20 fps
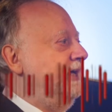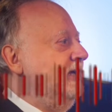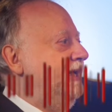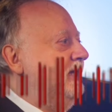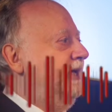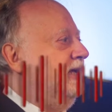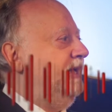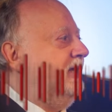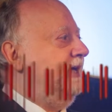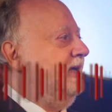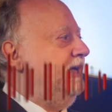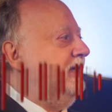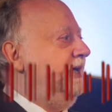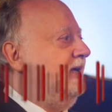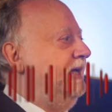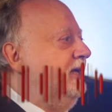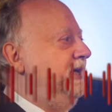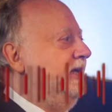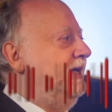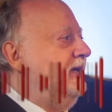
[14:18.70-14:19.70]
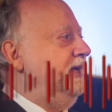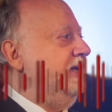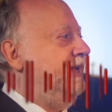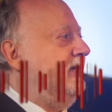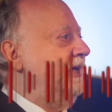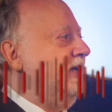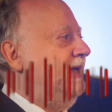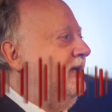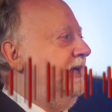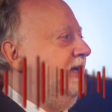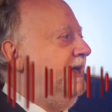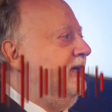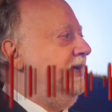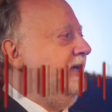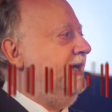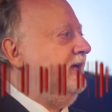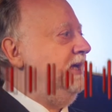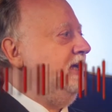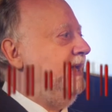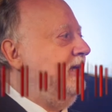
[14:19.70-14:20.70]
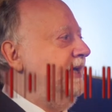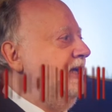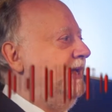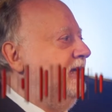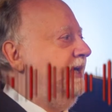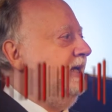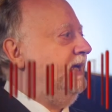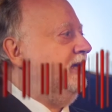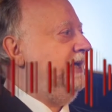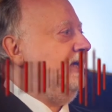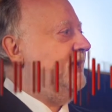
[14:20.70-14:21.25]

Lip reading: the future, which is mobility. Even though